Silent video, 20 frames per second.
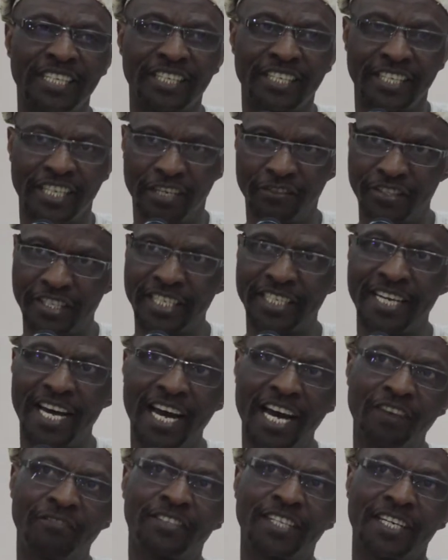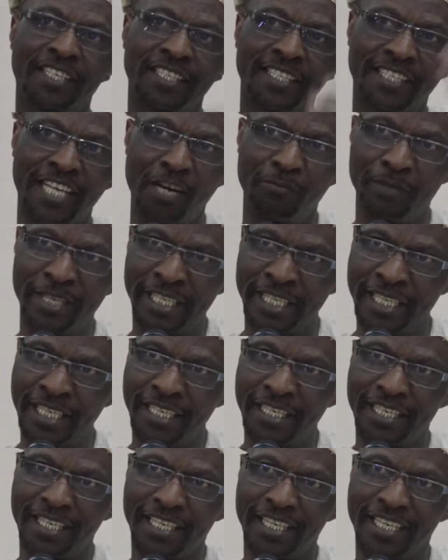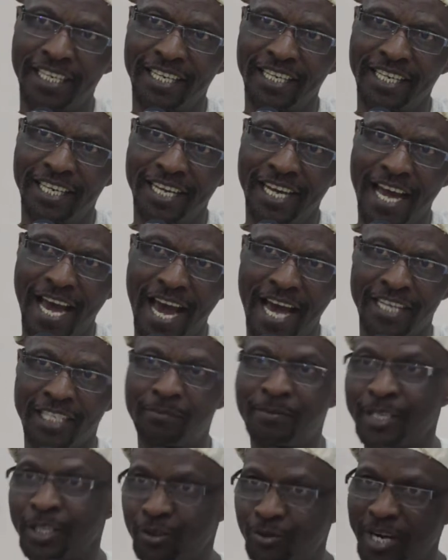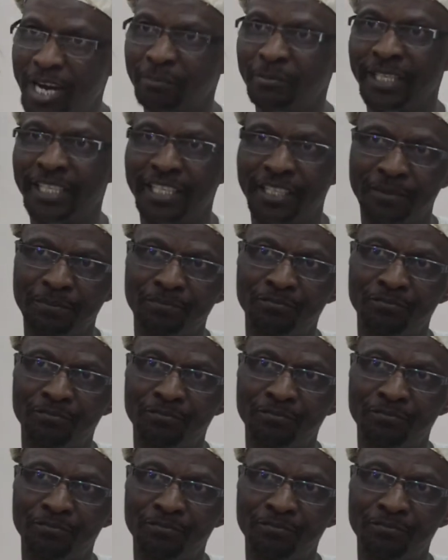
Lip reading: nafsi can have technical meaning and spiritual meaning.